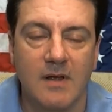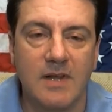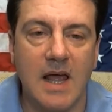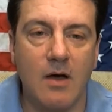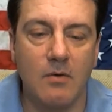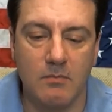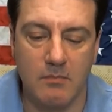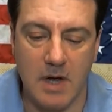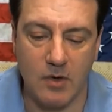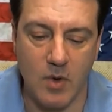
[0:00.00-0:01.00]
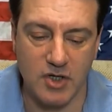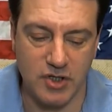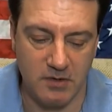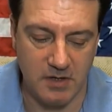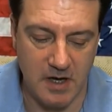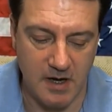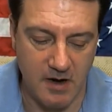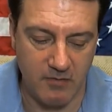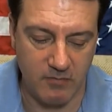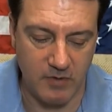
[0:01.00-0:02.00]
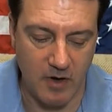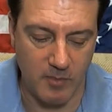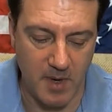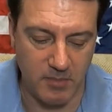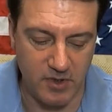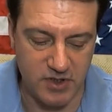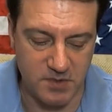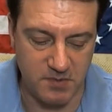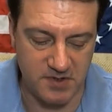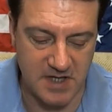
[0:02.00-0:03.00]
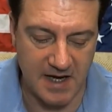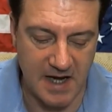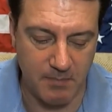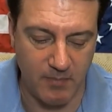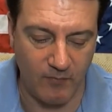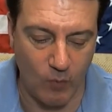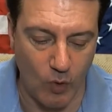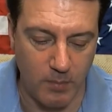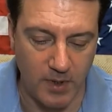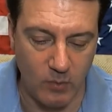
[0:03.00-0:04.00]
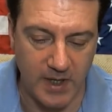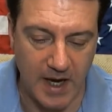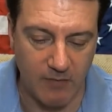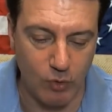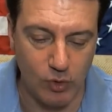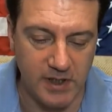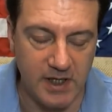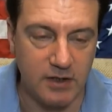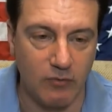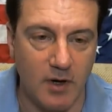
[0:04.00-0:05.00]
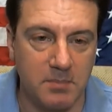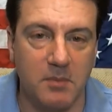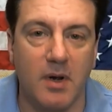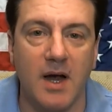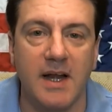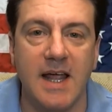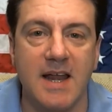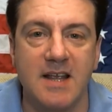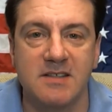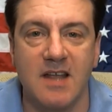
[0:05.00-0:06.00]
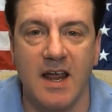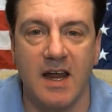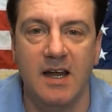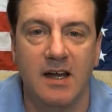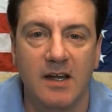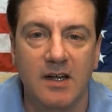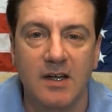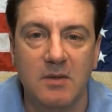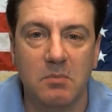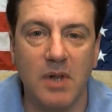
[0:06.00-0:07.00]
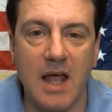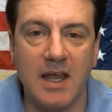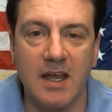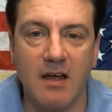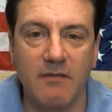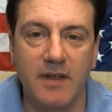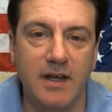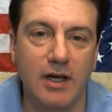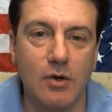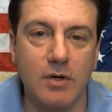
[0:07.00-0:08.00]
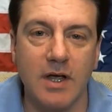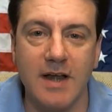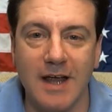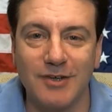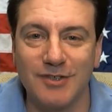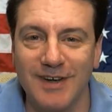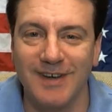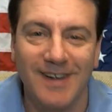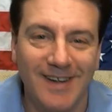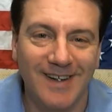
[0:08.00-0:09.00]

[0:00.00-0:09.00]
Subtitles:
Now, my question, I remember you saying that before, but we got rudely interrupted by the NSA blocking our video connection.